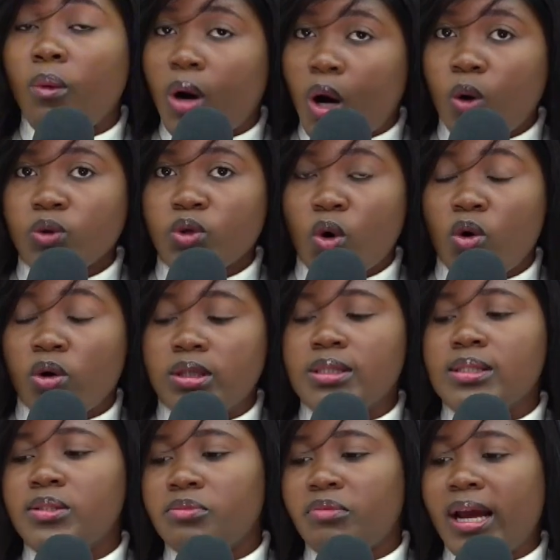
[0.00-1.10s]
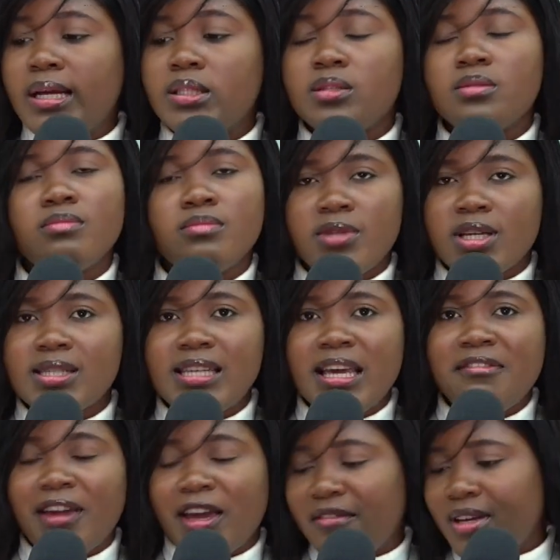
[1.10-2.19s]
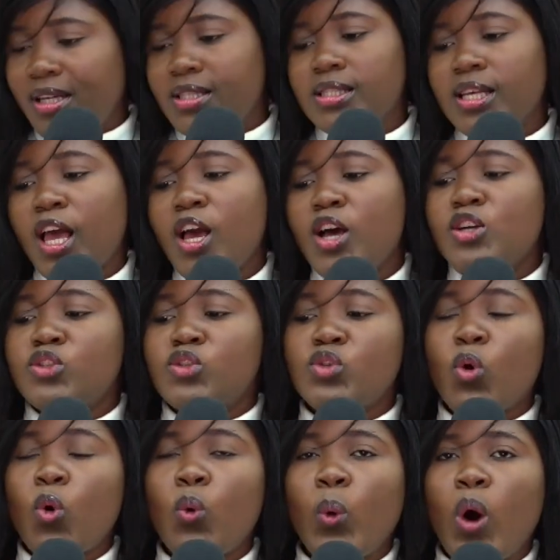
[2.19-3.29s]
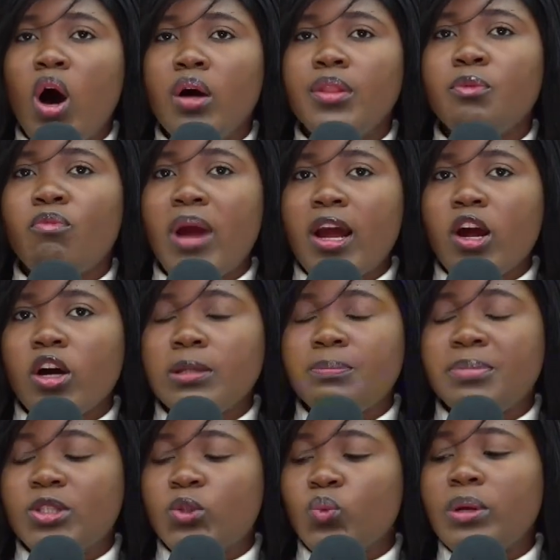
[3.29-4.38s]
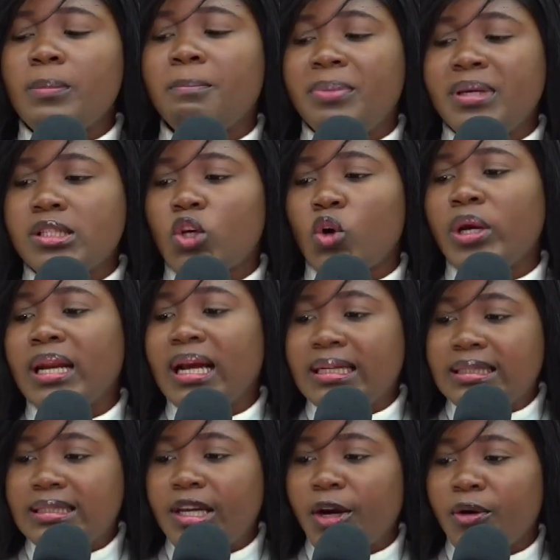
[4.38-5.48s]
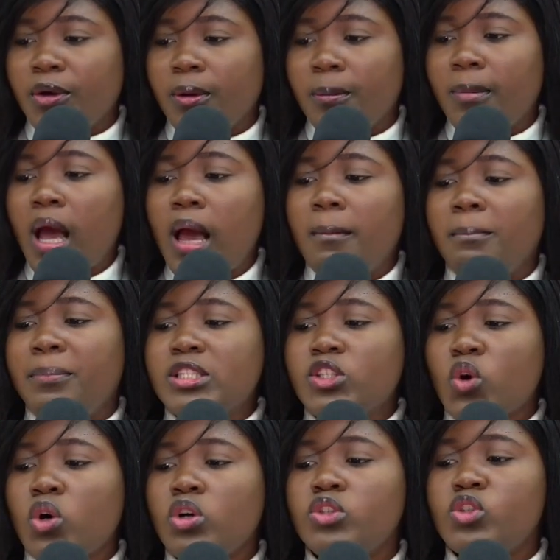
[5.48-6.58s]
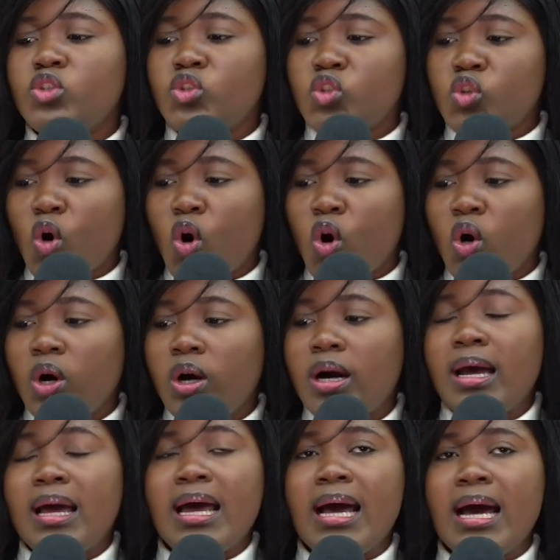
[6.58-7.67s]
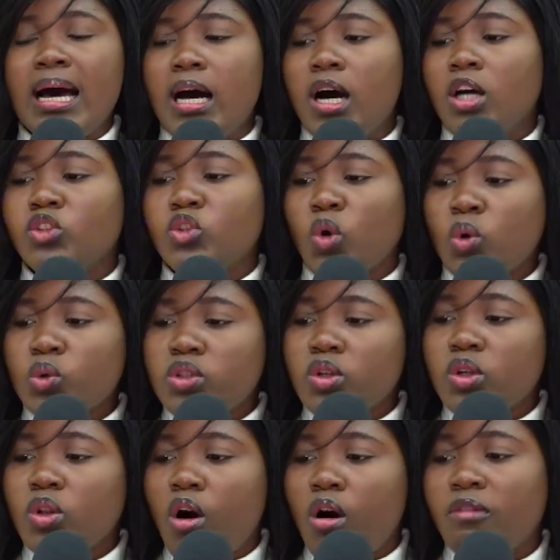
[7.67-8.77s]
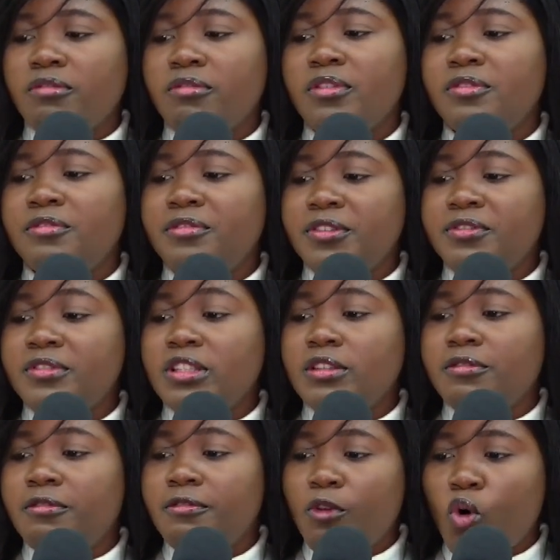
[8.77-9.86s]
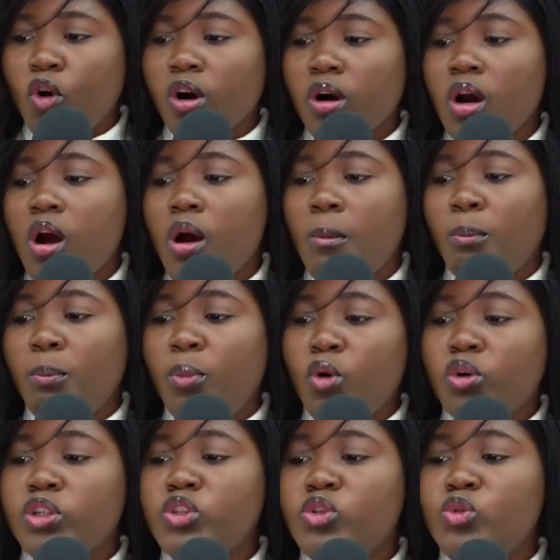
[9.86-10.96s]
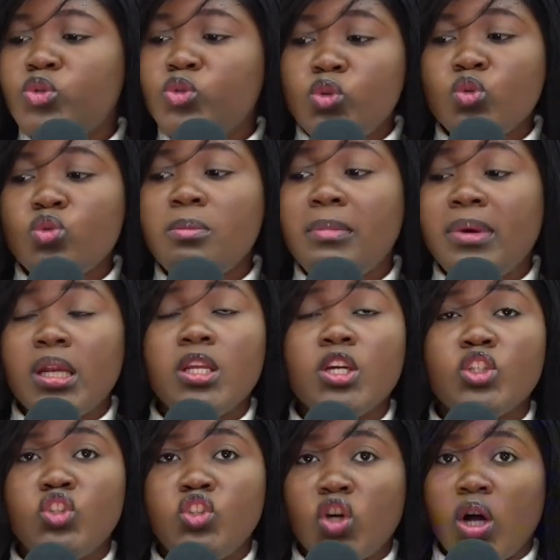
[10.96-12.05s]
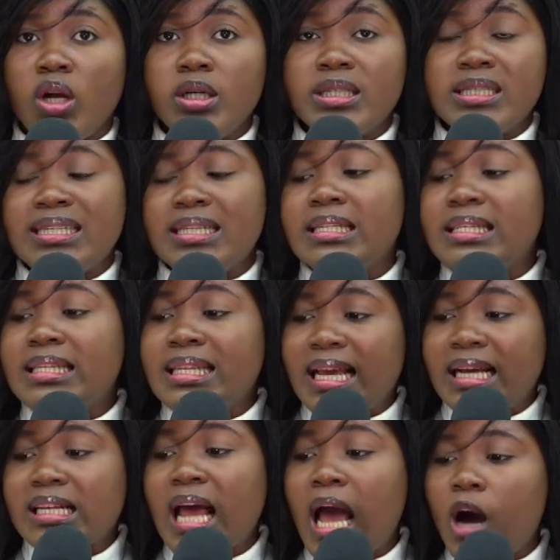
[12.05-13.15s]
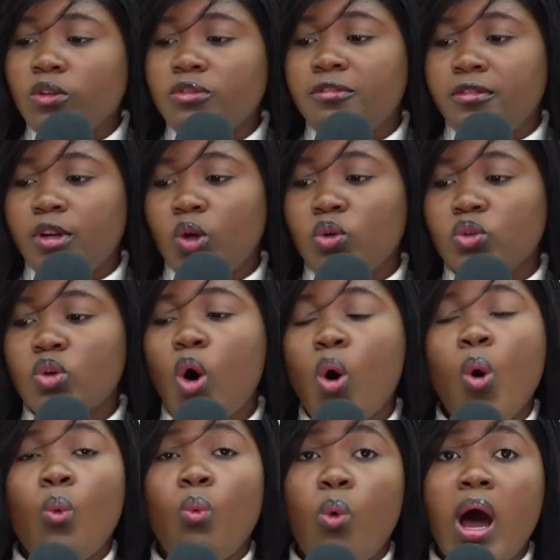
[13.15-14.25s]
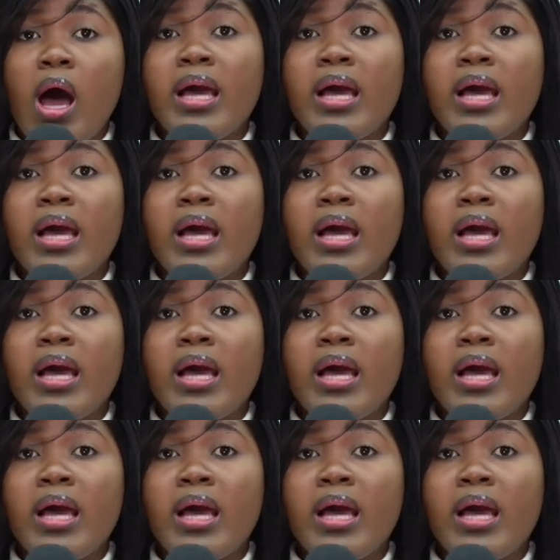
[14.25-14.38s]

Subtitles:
altcoins, right? Their safe havens. So on record between Bitcoin and Ethereum, Bitcoin saw a total of $54.2 million in net outflows, while